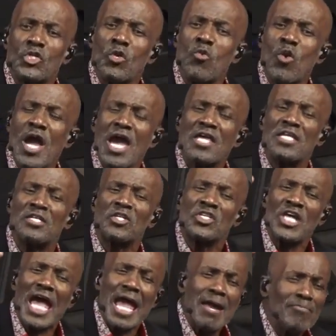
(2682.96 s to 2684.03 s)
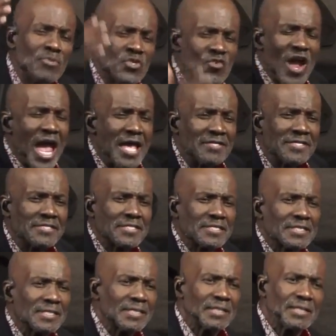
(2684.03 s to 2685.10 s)
you wear the same dress
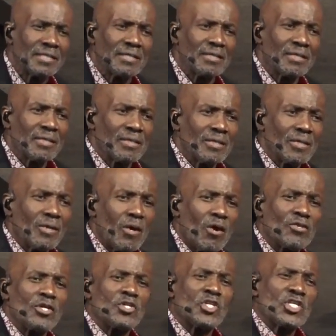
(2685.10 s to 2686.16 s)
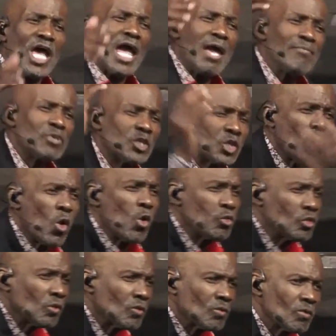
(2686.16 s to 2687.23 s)
or the same suit
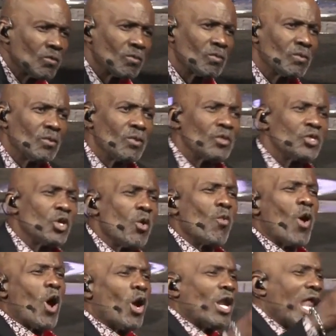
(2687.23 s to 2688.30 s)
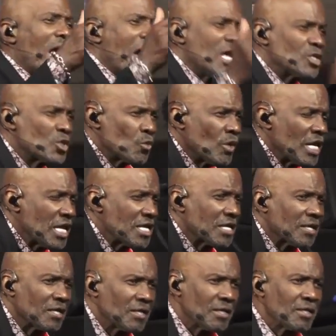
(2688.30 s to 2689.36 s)
you wore last week?
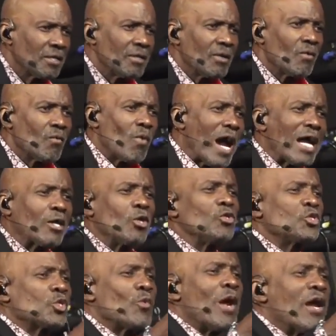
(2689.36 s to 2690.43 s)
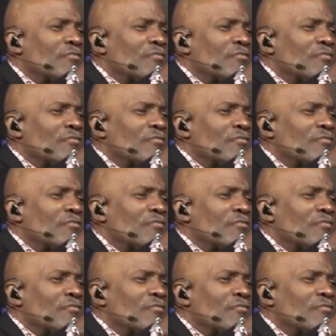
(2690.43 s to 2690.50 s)
Why couldn't you wear